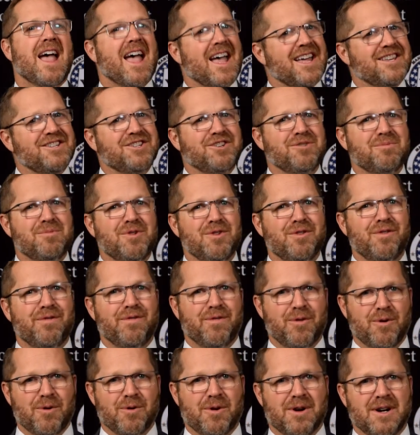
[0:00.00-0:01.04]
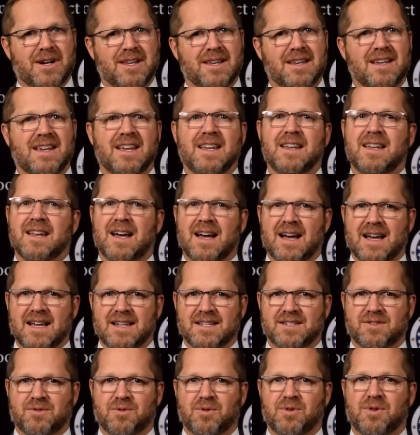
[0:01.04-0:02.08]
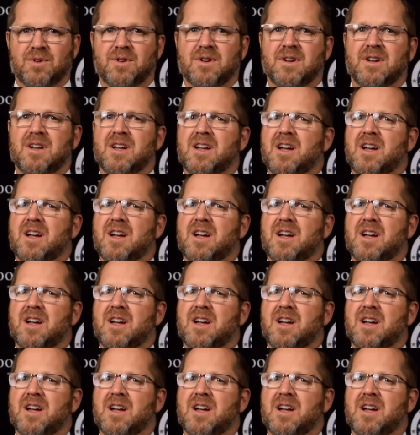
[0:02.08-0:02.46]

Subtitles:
As you move forward into high school,